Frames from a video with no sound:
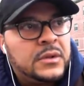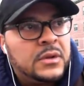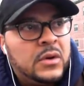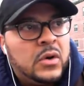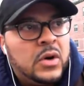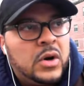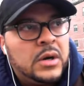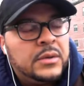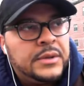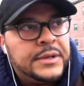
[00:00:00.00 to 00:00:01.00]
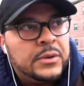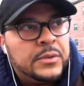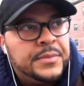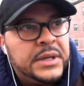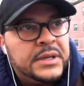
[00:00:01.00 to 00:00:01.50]
Or there
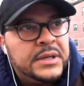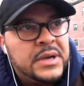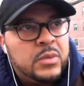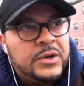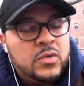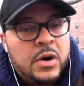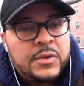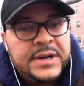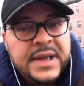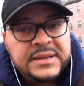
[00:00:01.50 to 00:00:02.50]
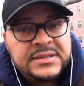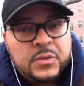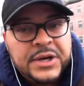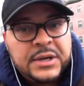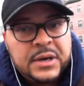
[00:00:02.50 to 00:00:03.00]
would be someone who already has
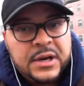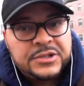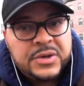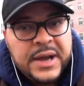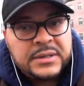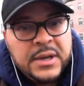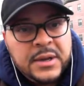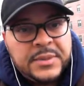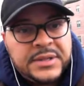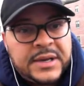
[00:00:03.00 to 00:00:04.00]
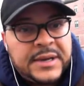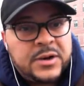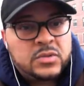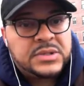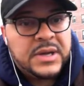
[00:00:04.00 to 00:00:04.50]
someone in contract, but then they
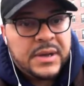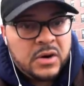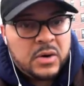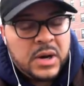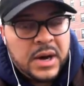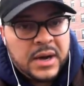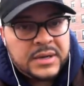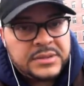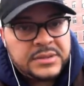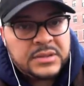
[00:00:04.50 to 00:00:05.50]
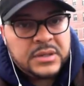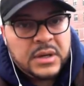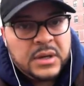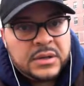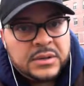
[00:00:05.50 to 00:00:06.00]
don't tell us
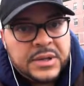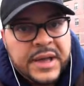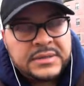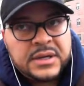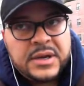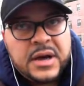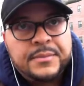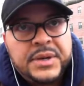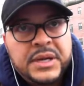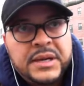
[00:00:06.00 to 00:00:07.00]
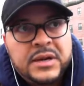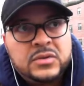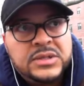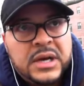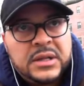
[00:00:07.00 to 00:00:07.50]
as a company, they
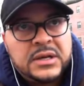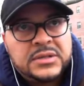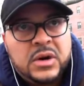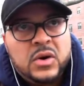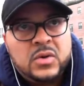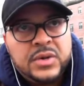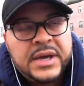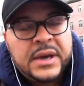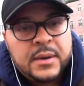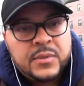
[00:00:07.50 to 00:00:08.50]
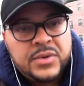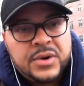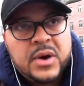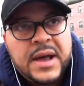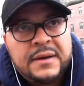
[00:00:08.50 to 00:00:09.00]
don't tell us, oh yeah, you
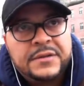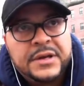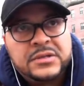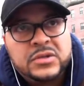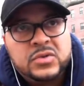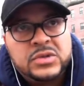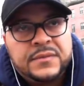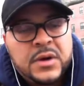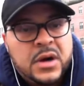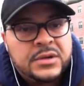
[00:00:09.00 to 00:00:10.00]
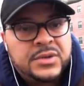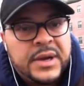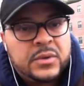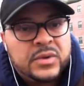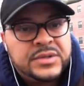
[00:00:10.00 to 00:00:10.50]
know, I have an exclusive
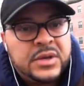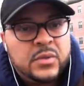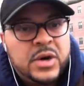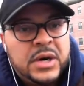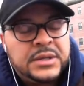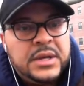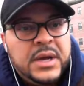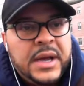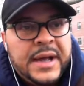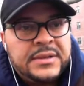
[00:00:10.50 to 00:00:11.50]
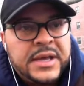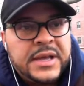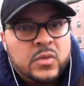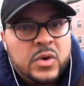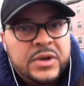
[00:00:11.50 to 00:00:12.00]
contract with someone. And
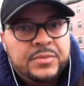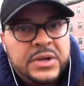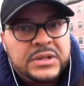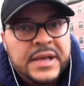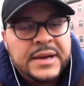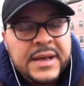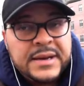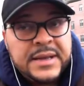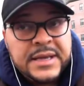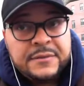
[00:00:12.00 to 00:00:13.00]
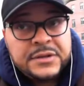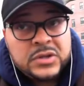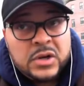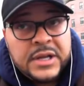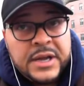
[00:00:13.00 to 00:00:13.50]
then when we put and then they give us
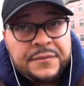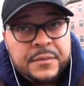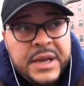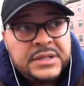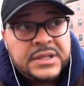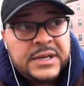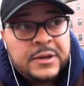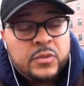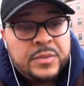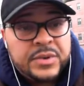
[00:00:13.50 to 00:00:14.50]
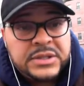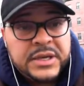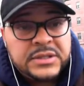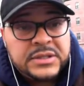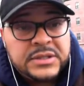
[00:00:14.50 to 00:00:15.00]
all the information, and then we put their
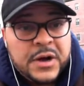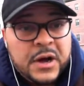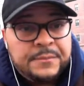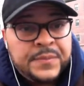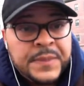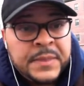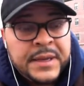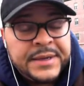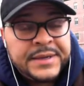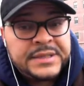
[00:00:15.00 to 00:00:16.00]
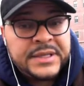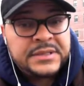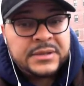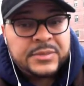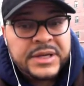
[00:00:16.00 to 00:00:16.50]
stuff up in the
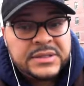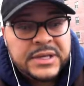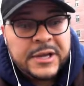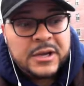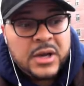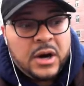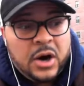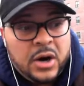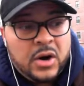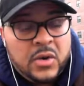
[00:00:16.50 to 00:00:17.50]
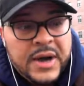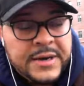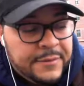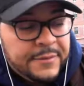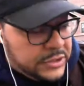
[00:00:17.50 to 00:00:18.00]
system, they say, oh, I
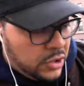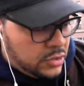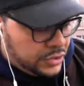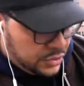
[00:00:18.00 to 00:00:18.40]
never told you